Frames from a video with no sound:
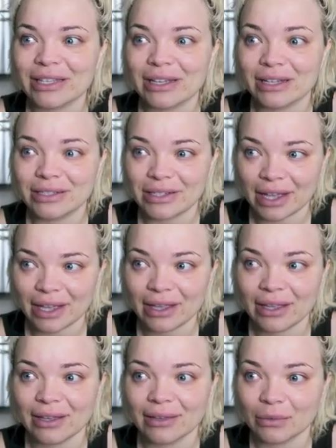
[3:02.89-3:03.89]
Like, a
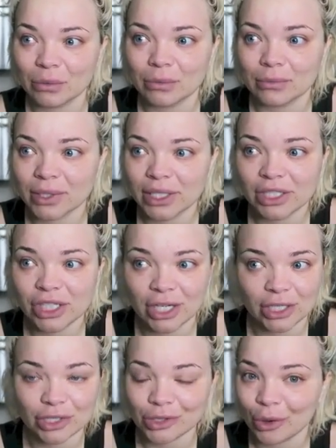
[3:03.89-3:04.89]
day can
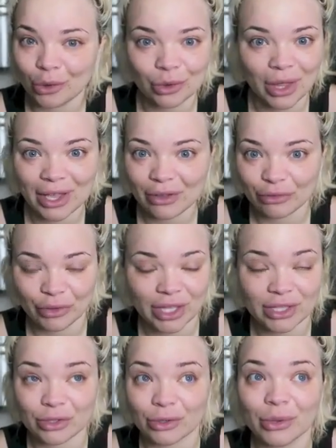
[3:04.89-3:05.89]
change your whole life.
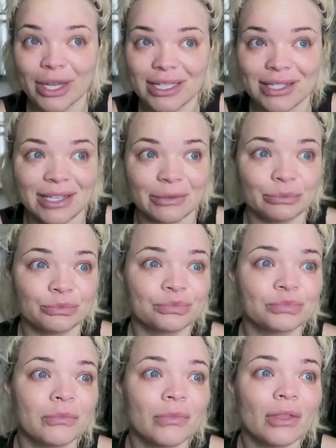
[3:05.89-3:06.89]
Like, it's crazy.
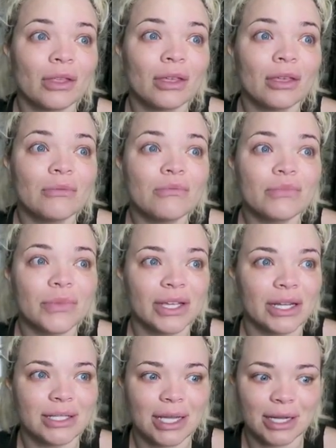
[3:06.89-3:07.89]

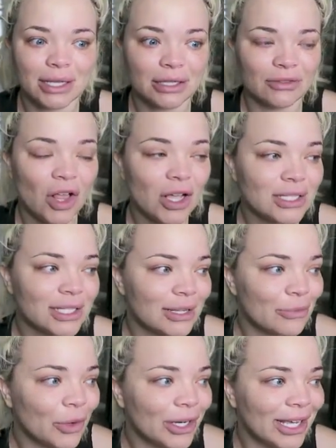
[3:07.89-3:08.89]
And I was editing the vlog Sunday
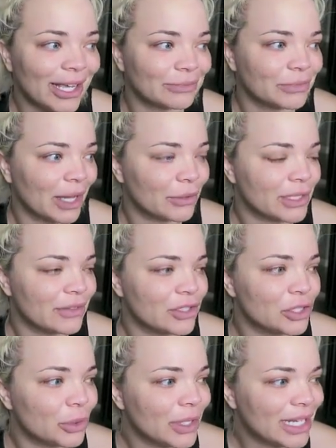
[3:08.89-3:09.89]
morning, and I was
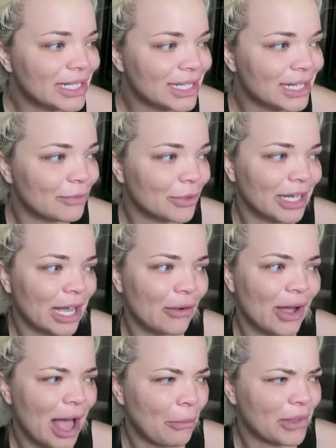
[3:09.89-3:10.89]
even tweeting Sunday morning
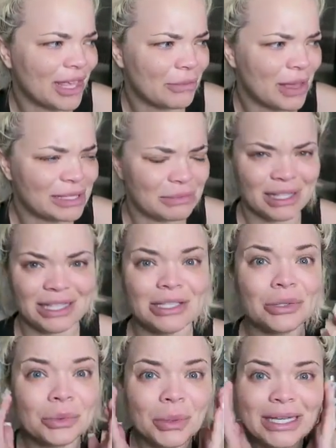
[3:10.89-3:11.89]
how happy he makes me. Like,
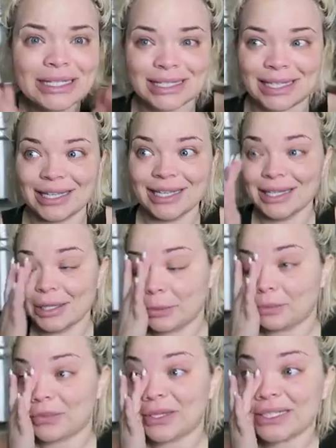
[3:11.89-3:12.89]
it's crazy.
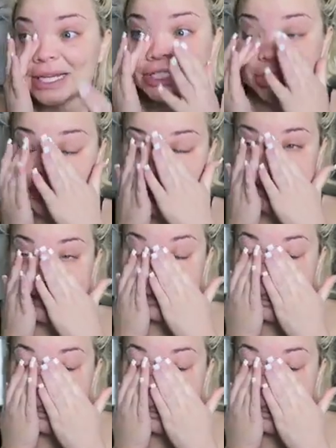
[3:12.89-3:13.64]
It's actually crazy.